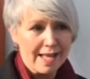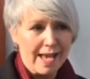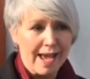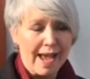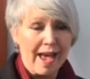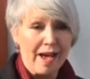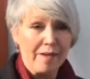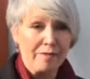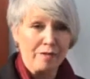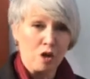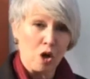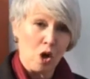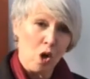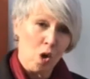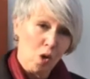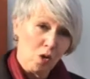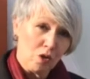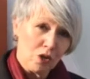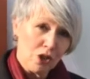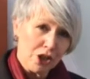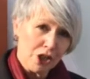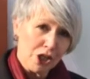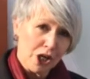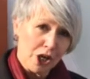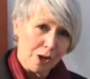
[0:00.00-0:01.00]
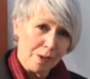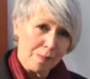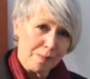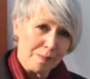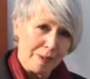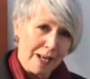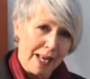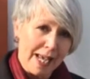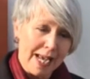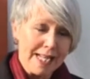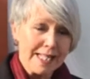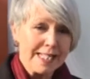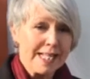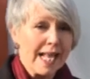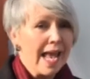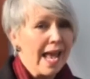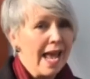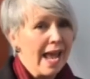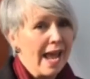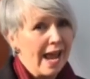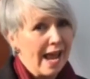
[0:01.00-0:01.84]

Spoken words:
They have cold shared plates